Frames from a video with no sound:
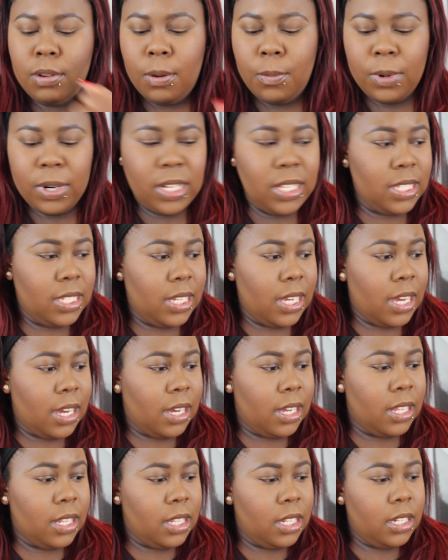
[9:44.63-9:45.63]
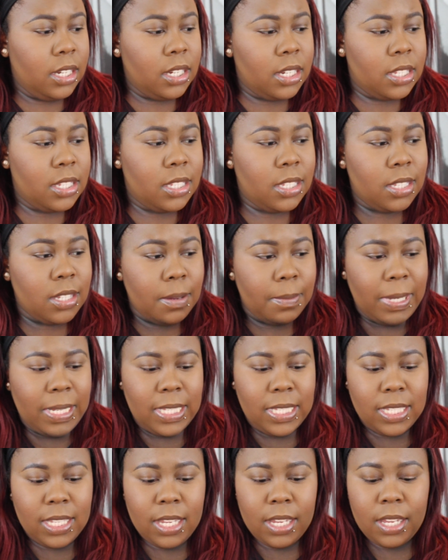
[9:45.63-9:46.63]
I want to see how it looks on my
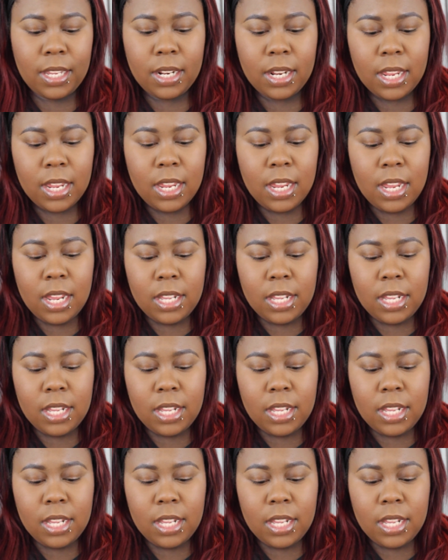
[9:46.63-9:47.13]
skin.